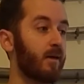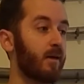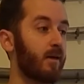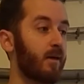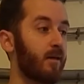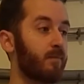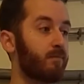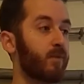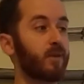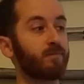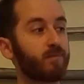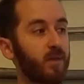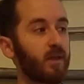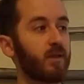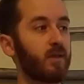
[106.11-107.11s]

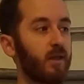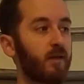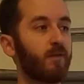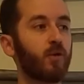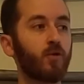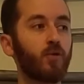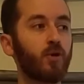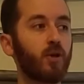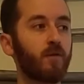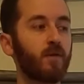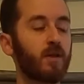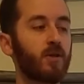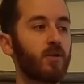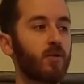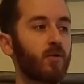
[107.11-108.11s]
well, the evolution of
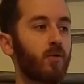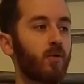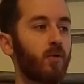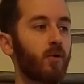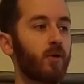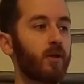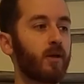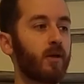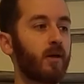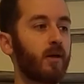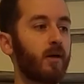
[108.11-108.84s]
this sword